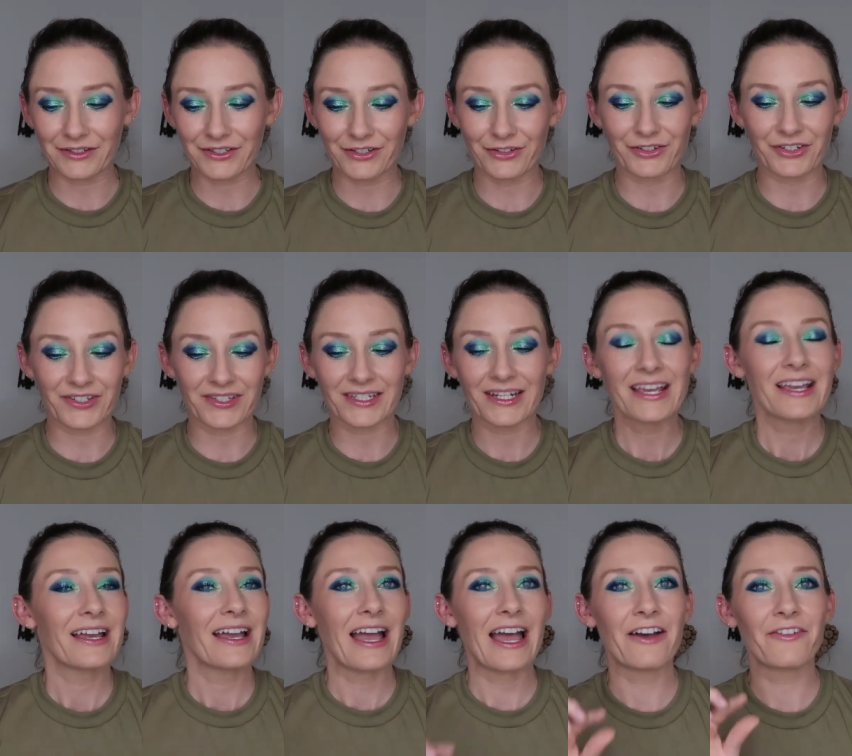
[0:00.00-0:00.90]
So just
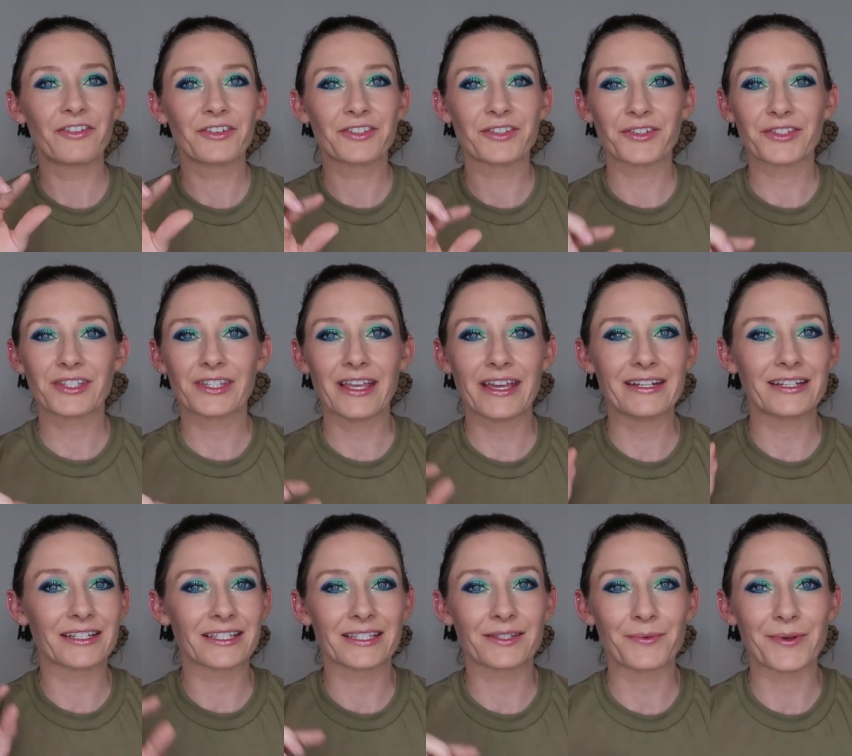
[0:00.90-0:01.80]
ever so
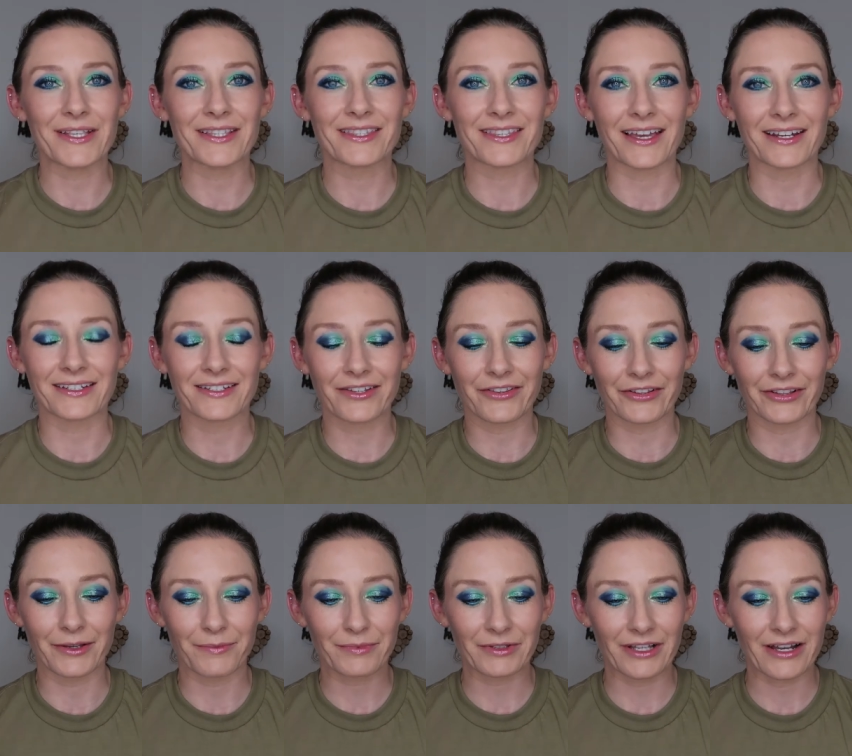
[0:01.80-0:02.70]
slight a sweet scent to the
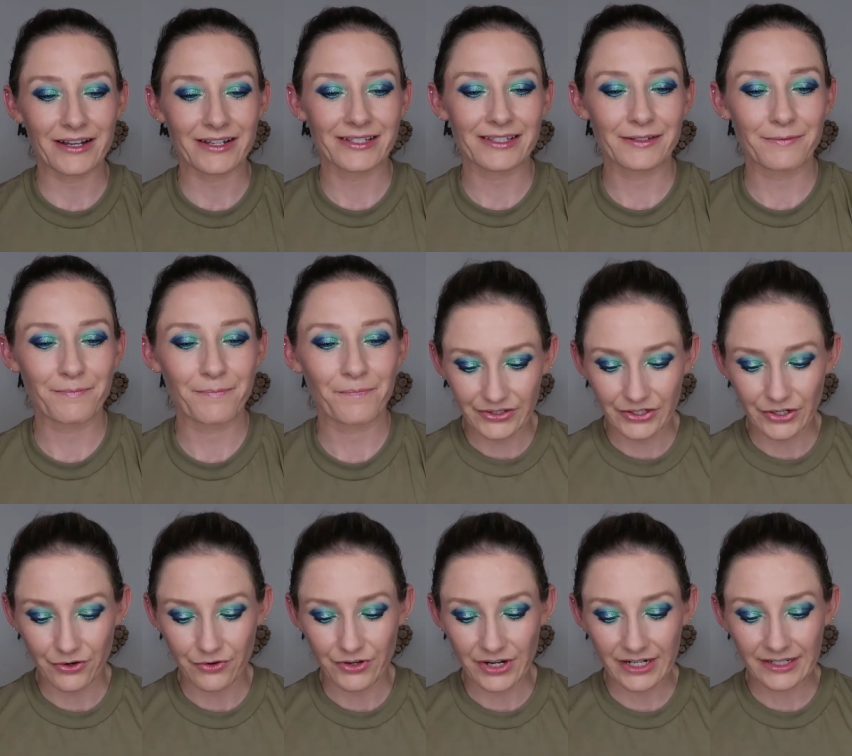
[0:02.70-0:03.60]
lip gloss.
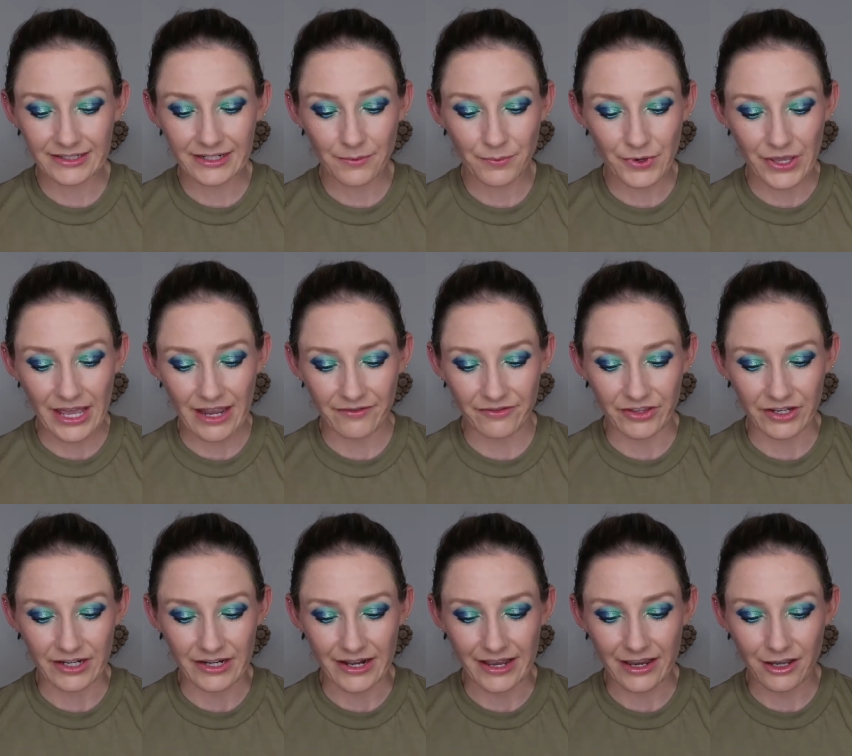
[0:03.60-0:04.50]
So next up we have the
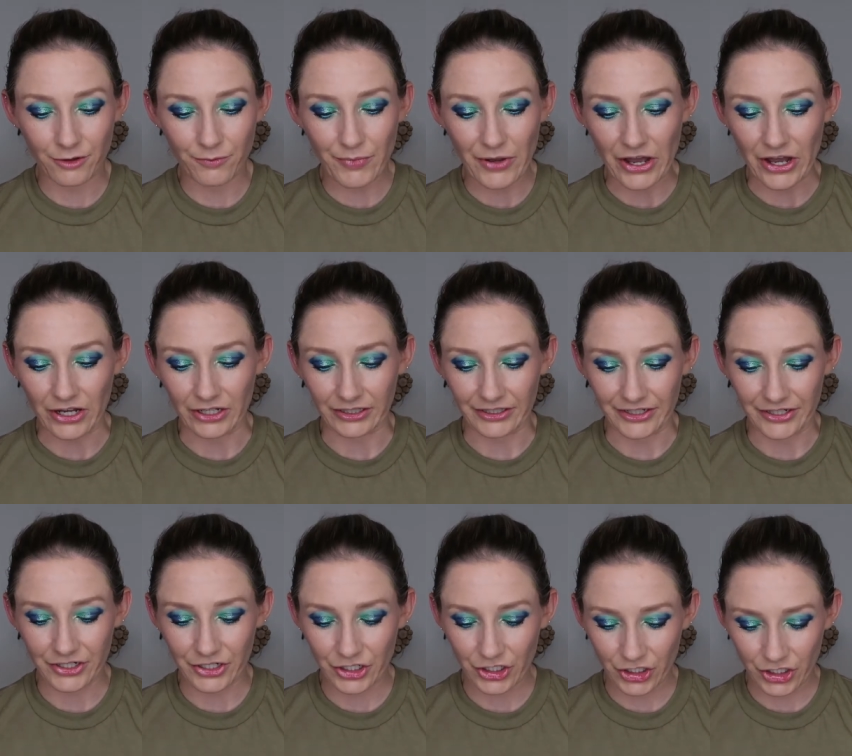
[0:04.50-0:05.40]
nail
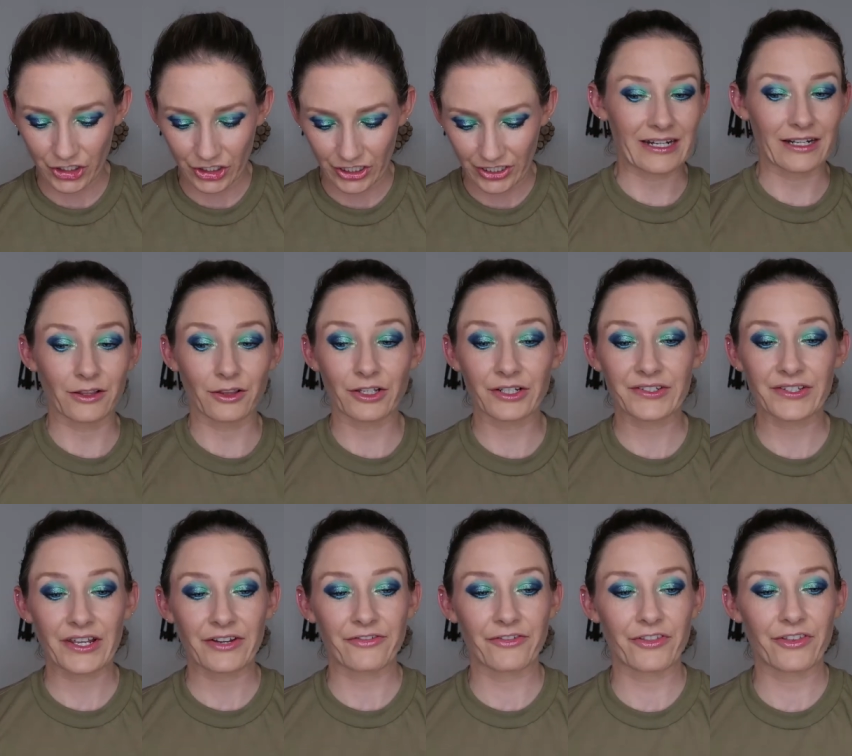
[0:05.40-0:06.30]
polish. And it
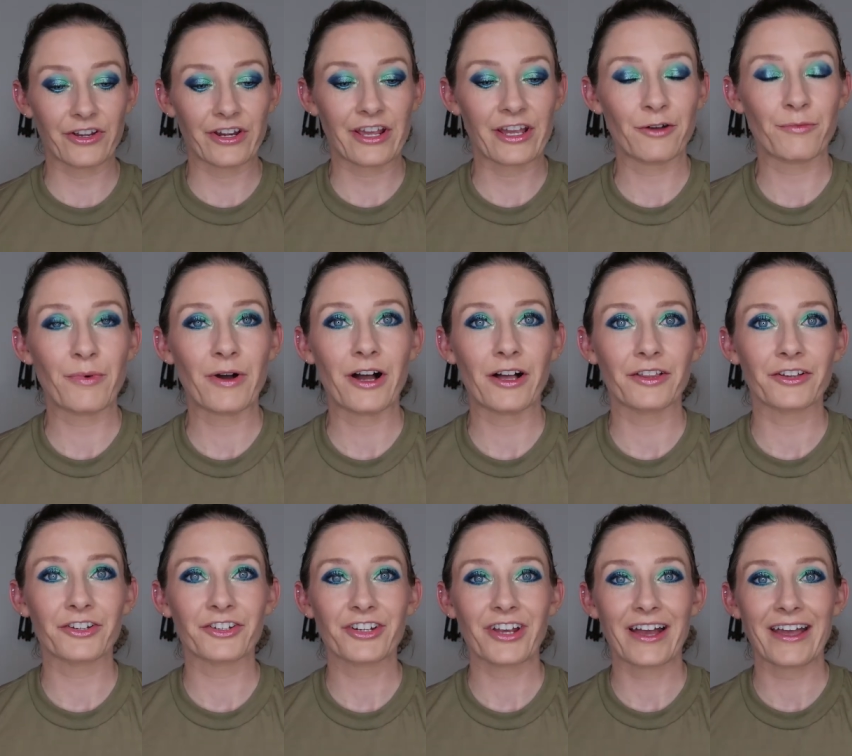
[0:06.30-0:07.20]
looks like for the nail
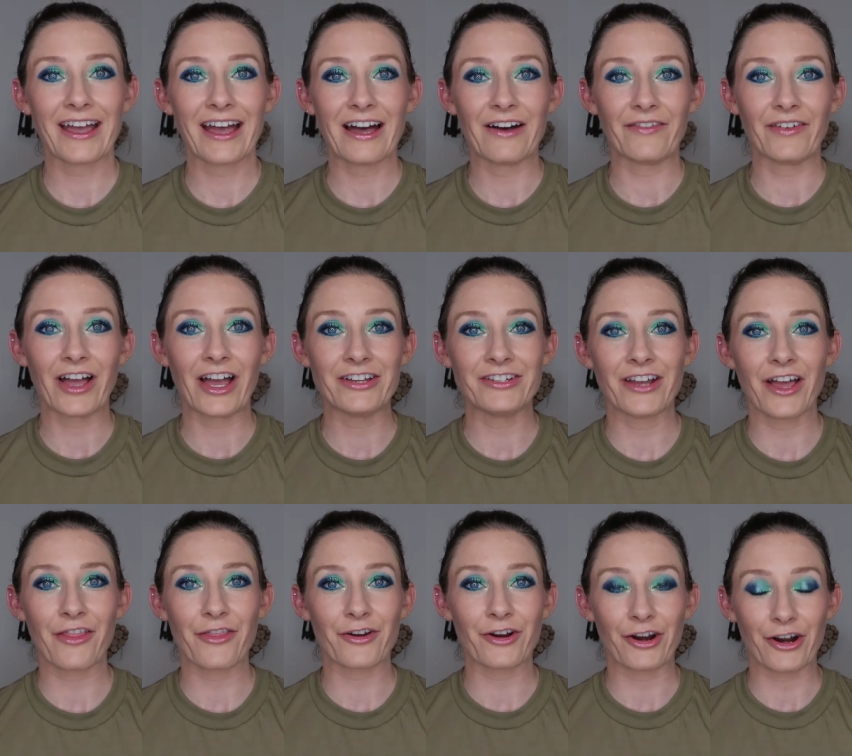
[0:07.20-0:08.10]
polish I have
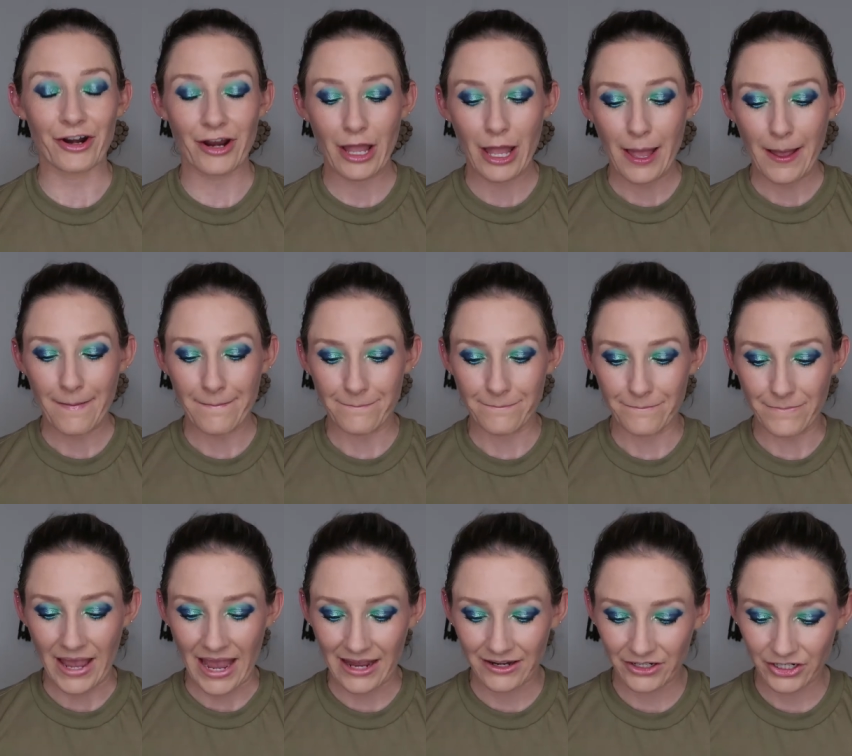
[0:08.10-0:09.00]
another
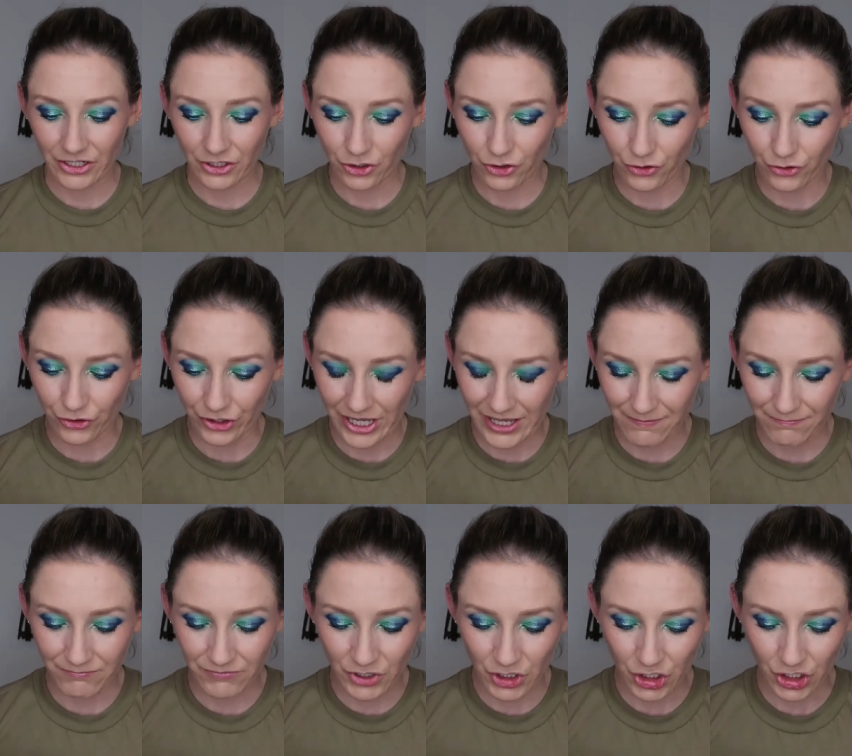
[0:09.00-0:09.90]
matte
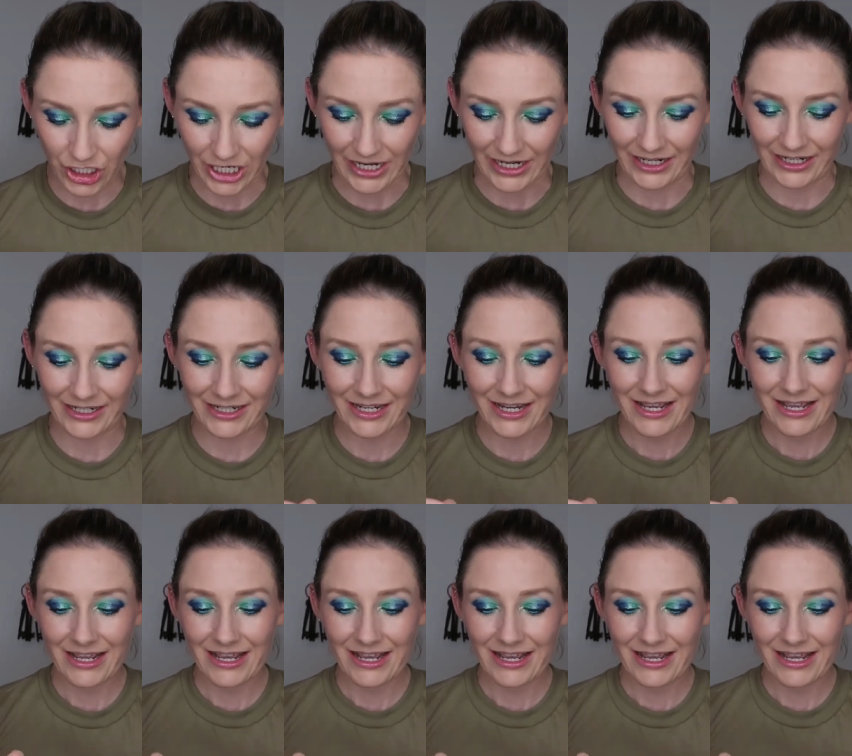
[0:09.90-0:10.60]
cream shade.